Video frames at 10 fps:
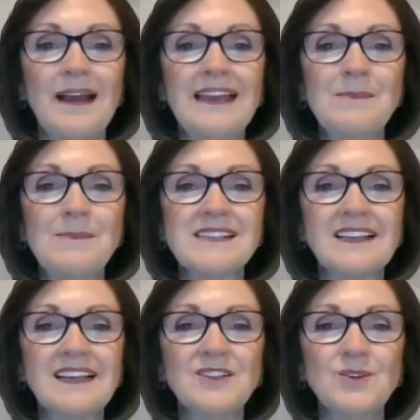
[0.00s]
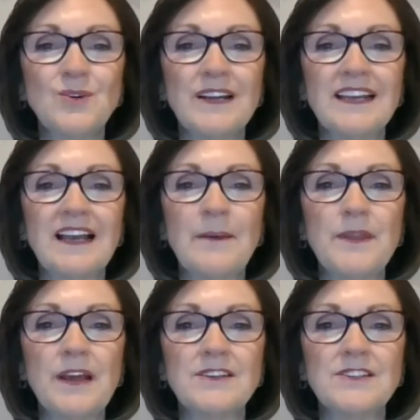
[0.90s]
name is Glenda Lloyd, and I'm
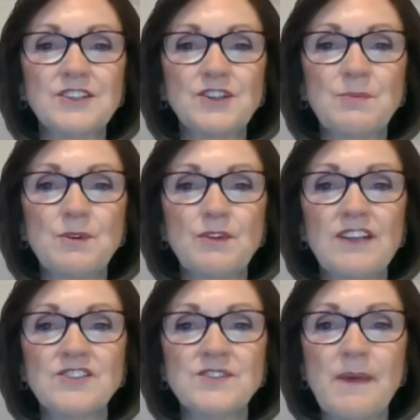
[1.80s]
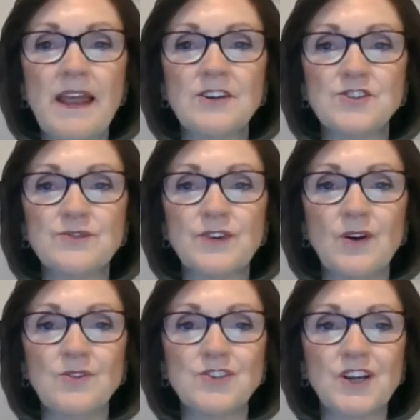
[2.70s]
the Ontario Community Relations Manager for
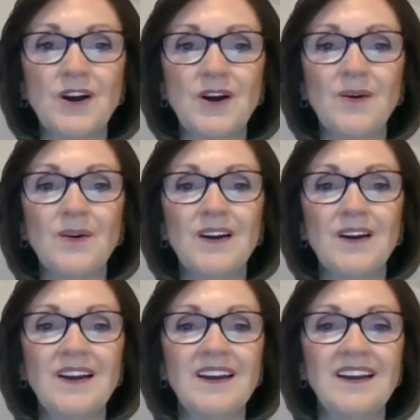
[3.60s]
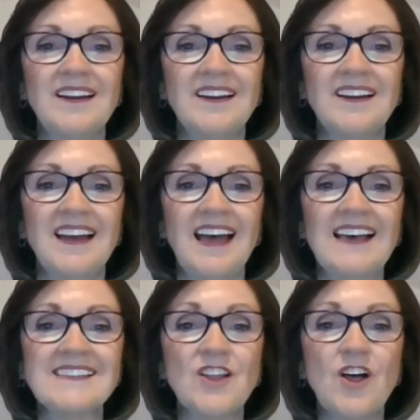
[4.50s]
Cogeco.
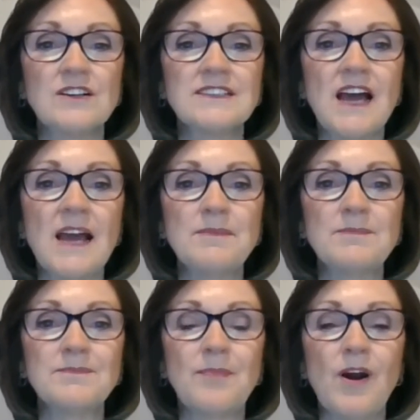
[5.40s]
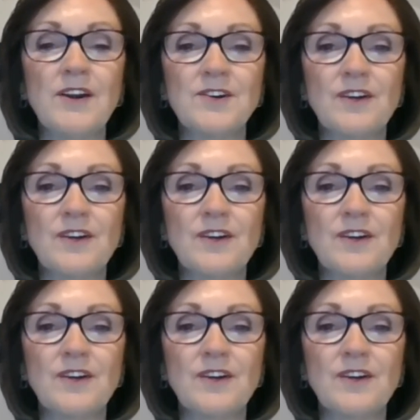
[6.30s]
As a longtime partner